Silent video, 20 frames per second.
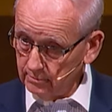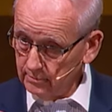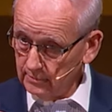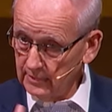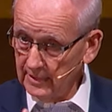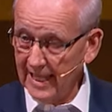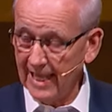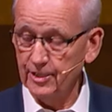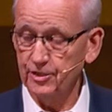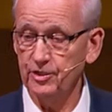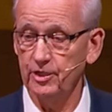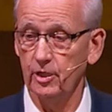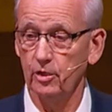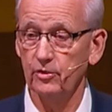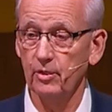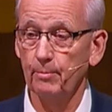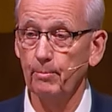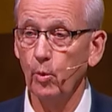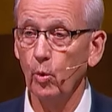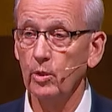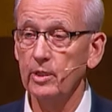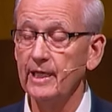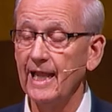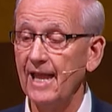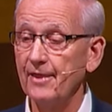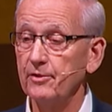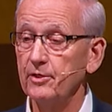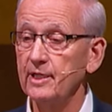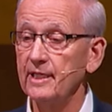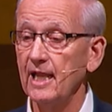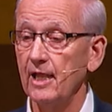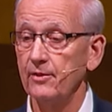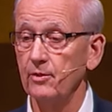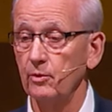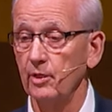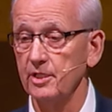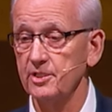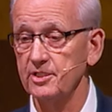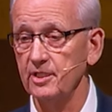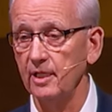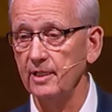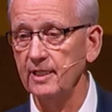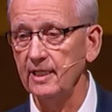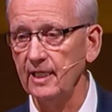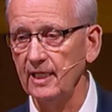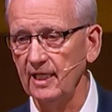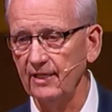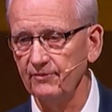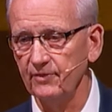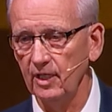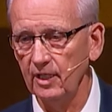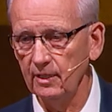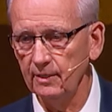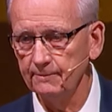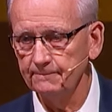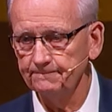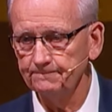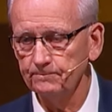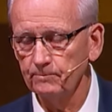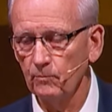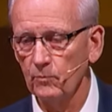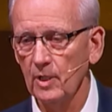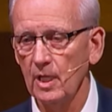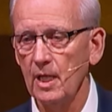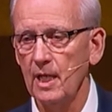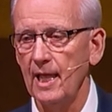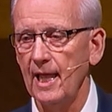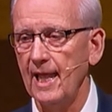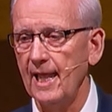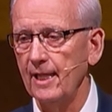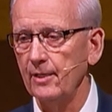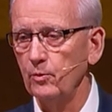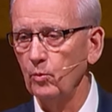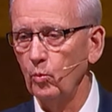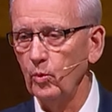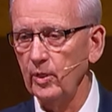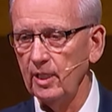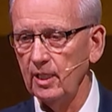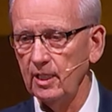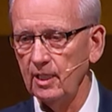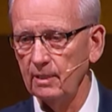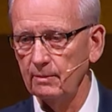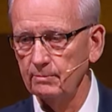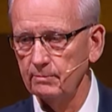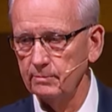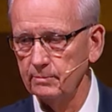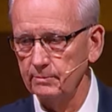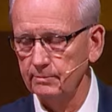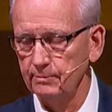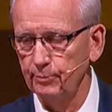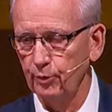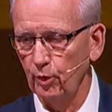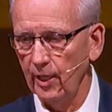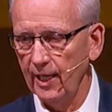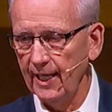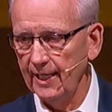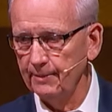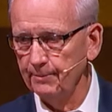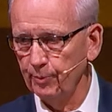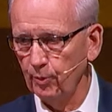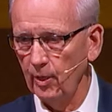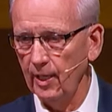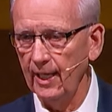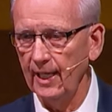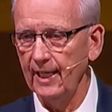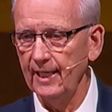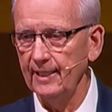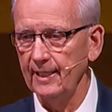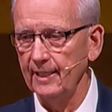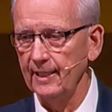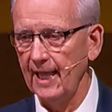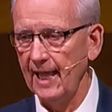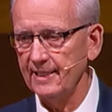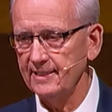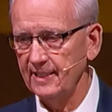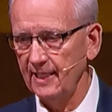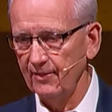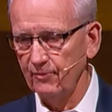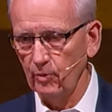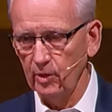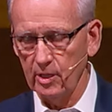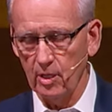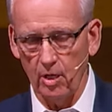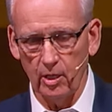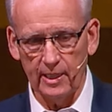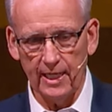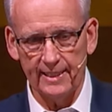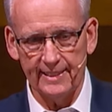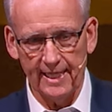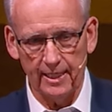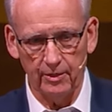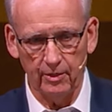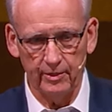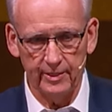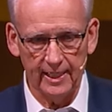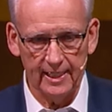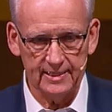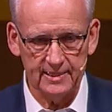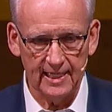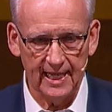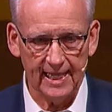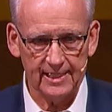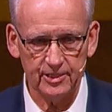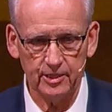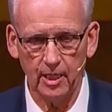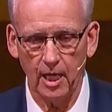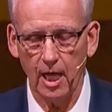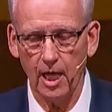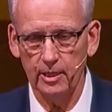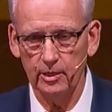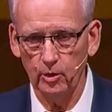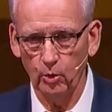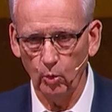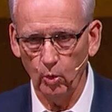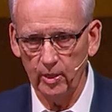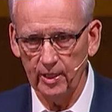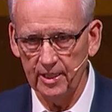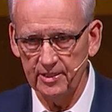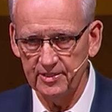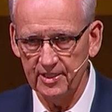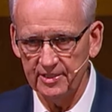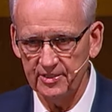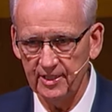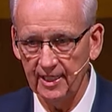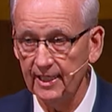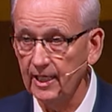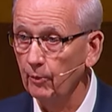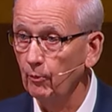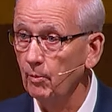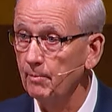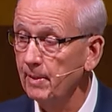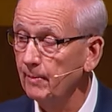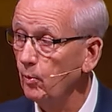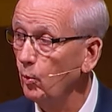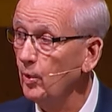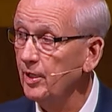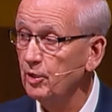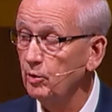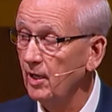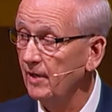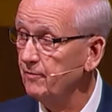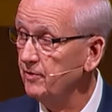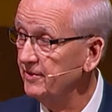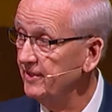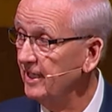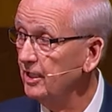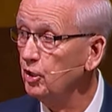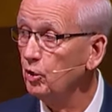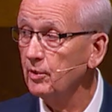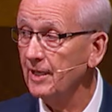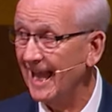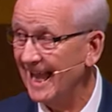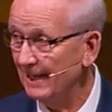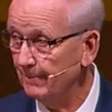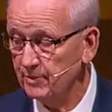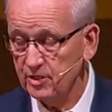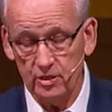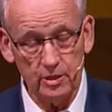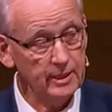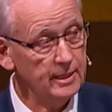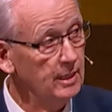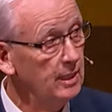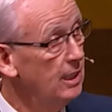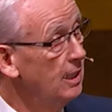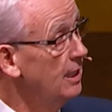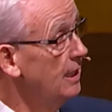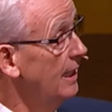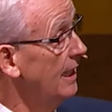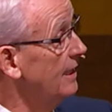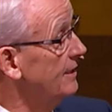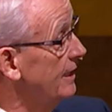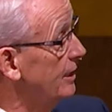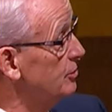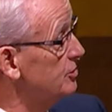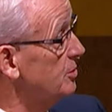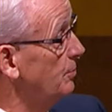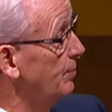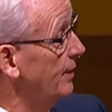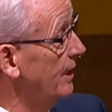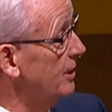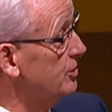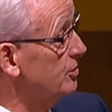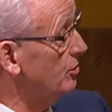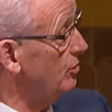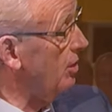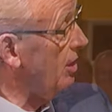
last year, the board gathered together on a Sunday evening and we prayed and prayed. And actually, I recall, got down on our knees and asked God, Lord, is this it? And remember, we do everything unanimously. And here's a picture